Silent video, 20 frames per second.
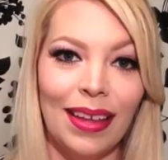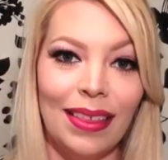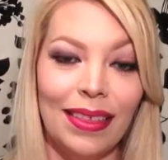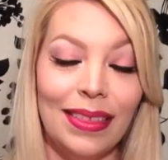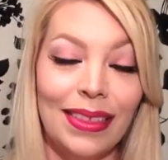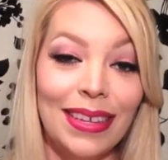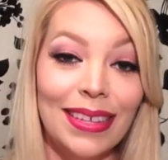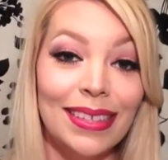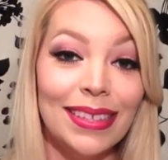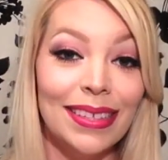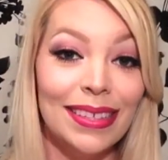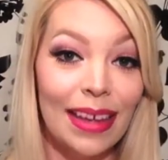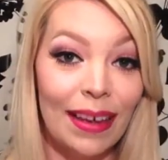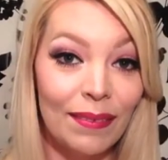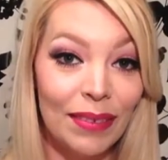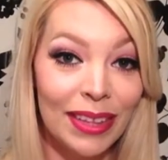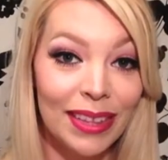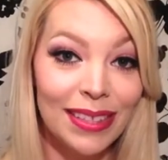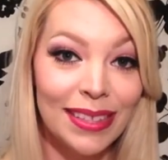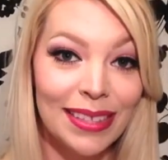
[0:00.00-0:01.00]
The
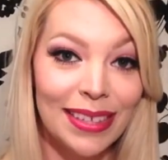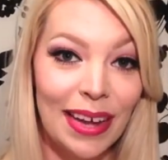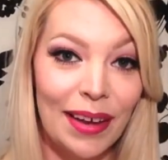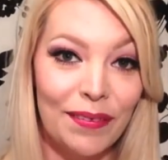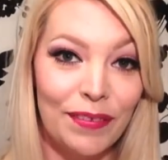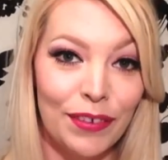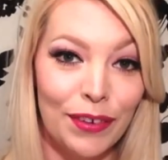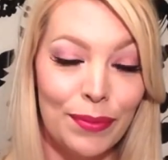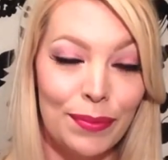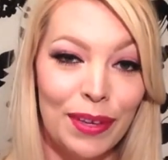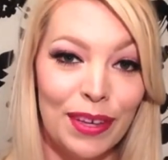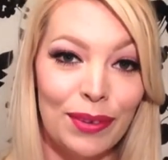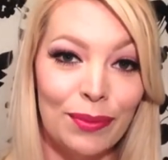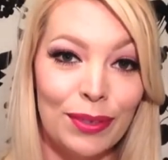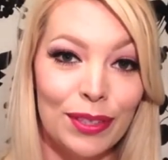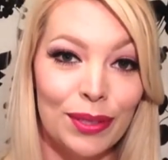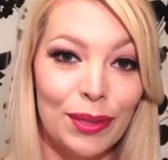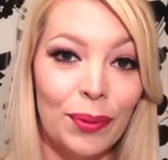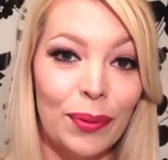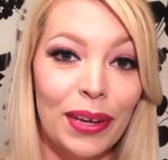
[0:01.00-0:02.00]
7th step for me
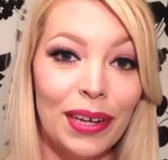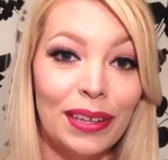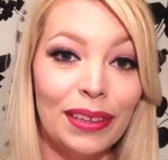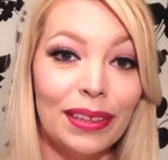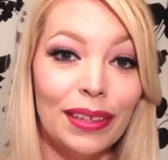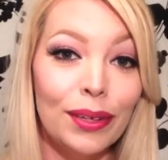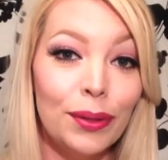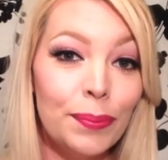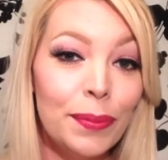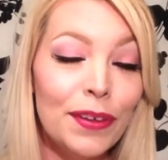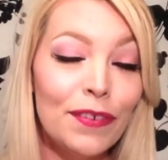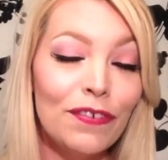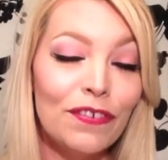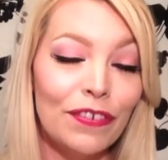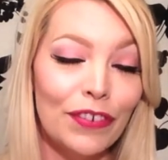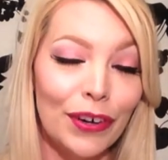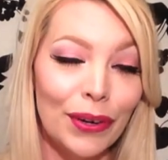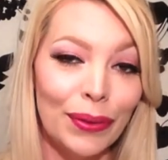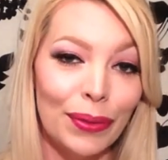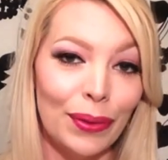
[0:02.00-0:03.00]
was going a little bit
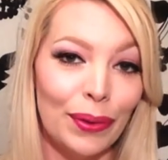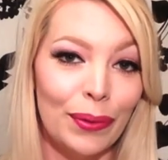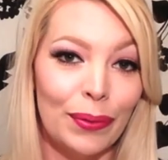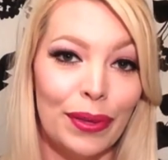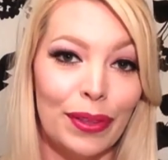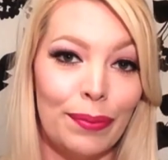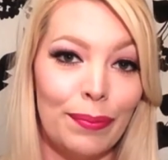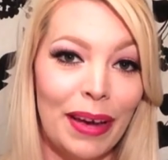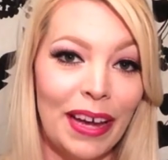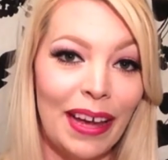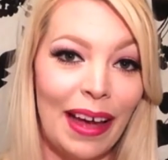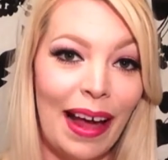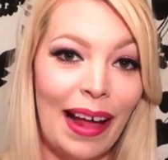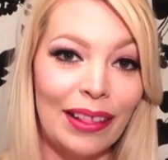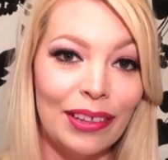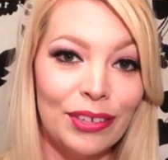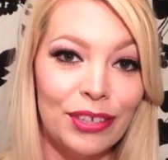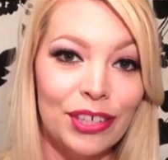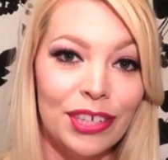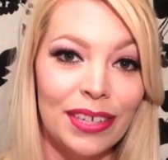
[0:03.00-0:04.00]
further with my
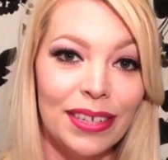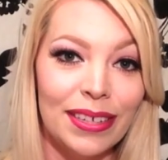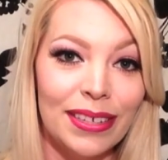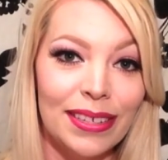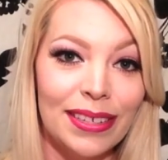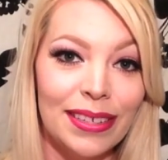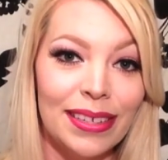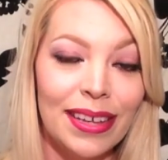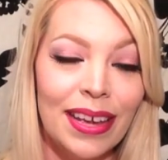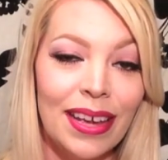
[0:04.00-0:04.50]
allergies.